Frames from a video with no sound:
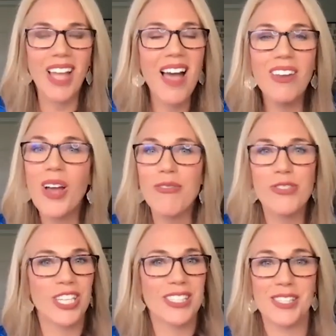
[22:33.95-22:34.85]
I love
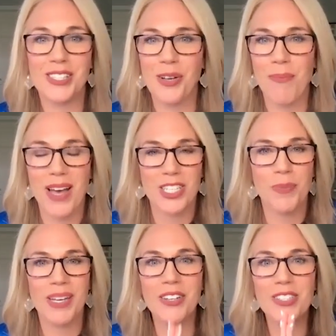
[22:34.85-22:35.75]
Jesus so much,
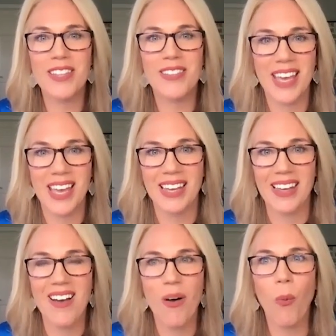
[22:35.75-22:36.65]
but here's the thing
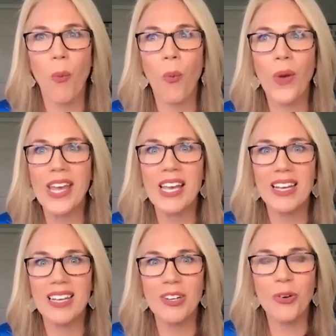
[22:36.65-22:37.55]
we
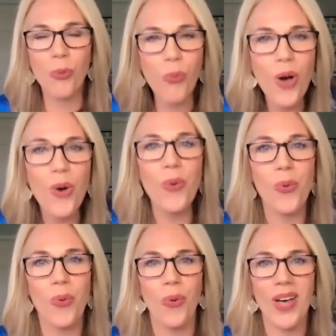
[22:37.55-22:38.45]

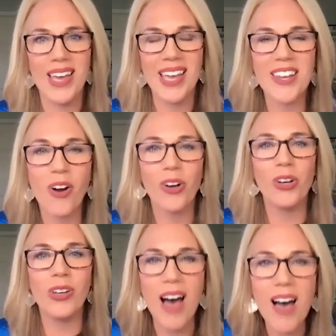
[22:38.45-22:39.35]
grow in our
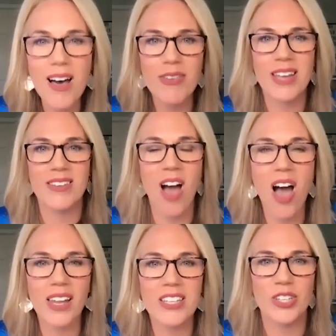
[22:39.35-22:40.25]
love and
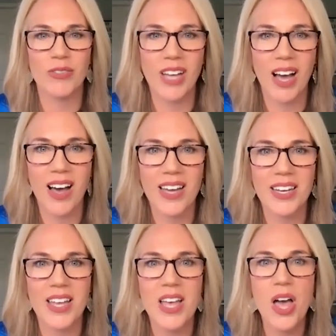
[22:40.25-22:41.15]
knowledge of
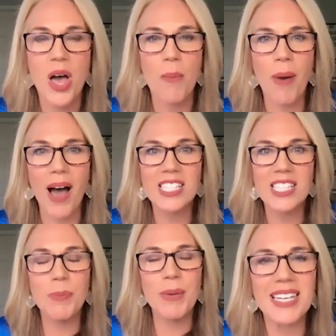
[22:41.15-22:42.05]
God by
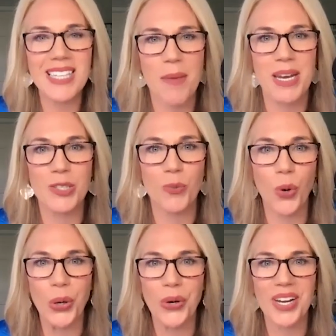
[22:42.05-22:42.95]
spending time in His
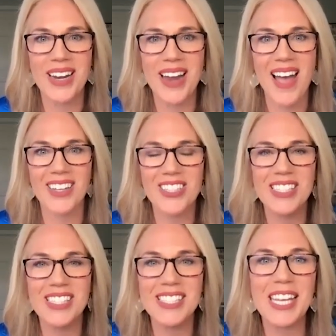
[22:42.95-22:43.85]
Word and
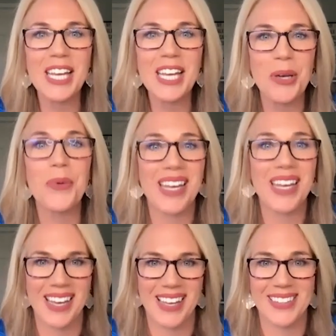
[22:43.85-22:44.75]
actually seeing who
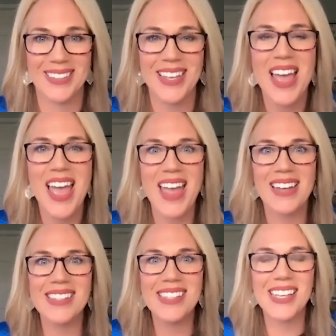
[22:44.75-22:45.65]
He is
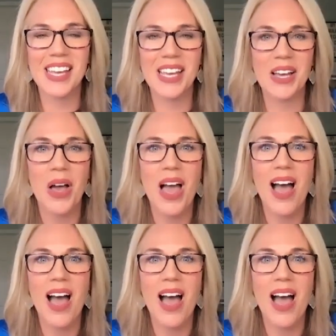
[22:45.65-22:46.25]
and seeing